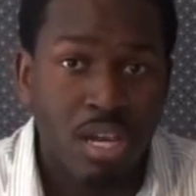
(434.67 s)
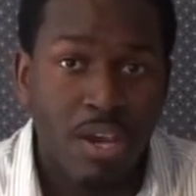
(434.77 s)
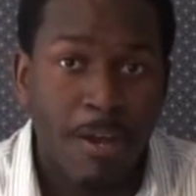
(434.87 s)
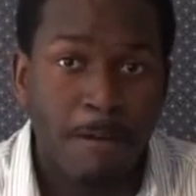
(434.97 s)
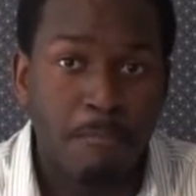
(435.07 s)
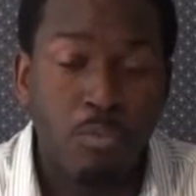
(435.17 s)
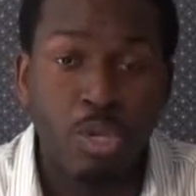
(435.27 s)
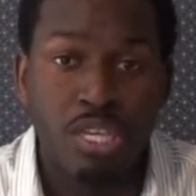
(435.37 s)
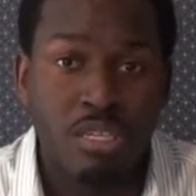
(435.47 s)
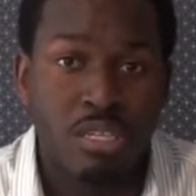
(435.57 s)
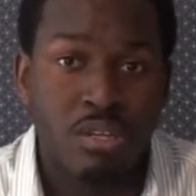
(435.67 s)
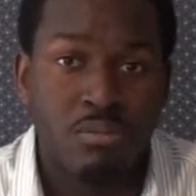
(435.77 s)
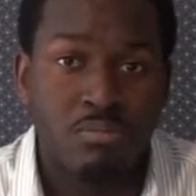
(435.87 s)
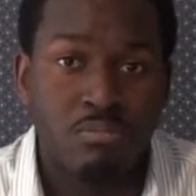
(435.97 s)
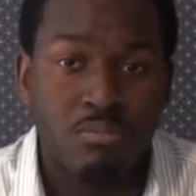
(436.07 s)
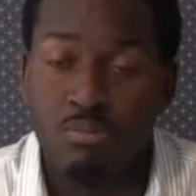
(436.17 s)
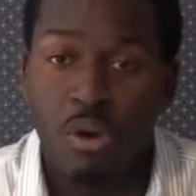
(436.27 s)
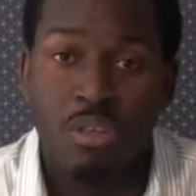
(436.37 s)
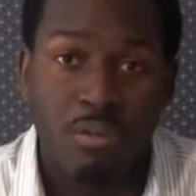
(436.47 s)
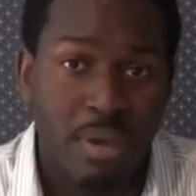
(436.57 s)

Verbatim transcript: Um, we, you know, all the